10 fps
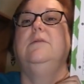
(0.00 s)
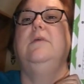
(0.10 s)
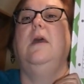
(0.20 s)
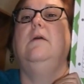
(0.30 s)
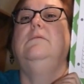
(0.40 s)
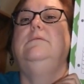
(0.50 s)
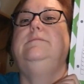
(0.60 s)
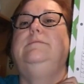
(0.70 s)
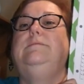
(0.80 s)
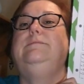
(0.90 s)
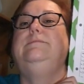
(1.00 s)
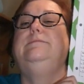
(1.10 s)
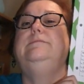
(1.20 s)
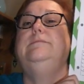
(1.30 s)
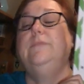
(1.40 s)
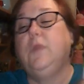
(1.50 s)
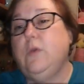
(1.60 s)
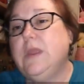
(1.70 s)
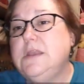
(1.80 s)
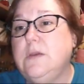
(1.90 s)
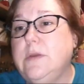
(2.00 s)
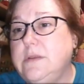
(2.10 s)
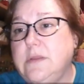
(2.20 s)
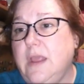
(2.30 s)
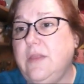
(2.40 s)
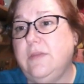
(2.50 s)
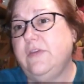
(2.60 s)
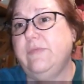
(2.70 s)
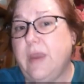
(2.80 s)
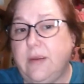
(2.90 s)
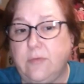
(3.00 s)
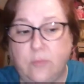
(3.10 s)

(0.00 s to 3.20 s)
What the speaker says: So you can do it. It's just my